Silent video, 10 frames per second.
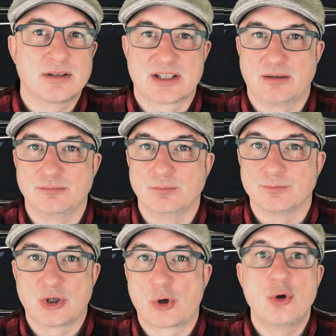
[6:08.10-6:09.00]
some
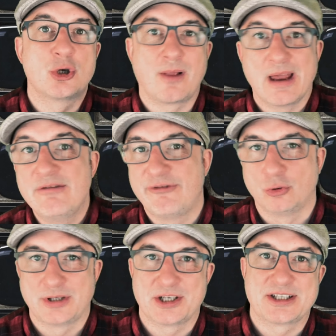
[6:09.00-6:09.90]
crucial info
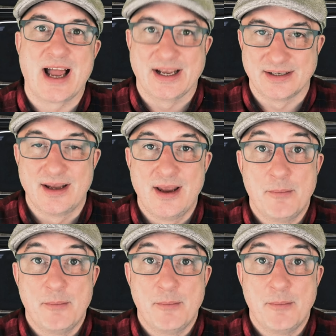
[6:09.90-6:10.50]
to Stan,